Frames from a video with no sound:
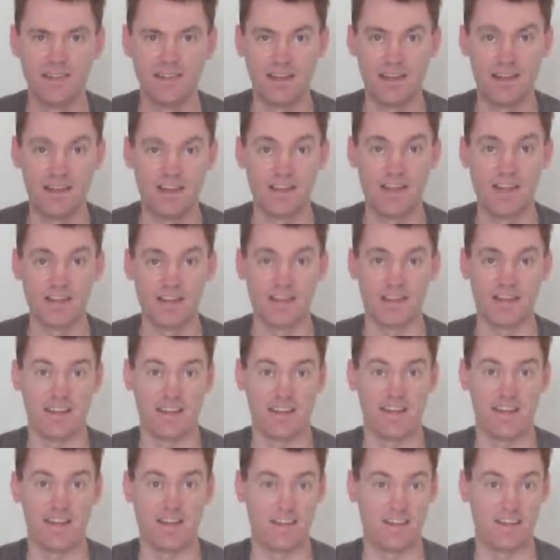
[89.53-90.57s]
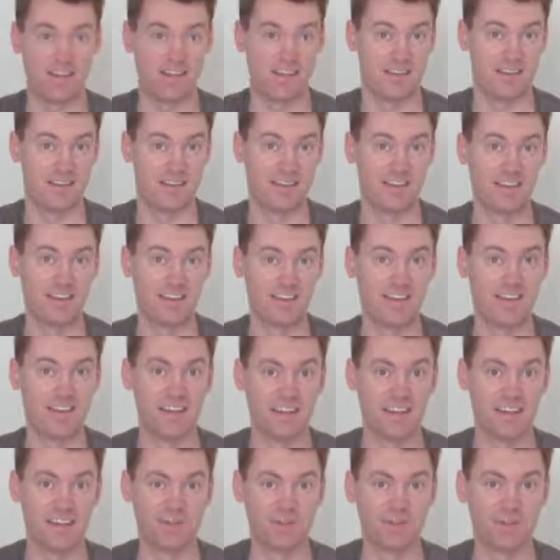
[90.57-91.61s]
and legally
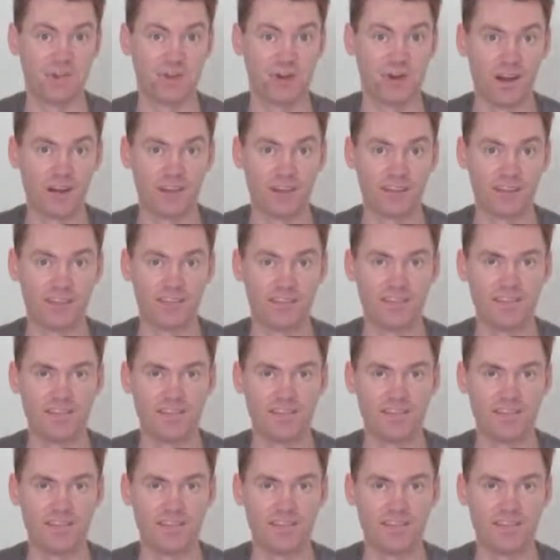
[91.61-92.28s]
they have the right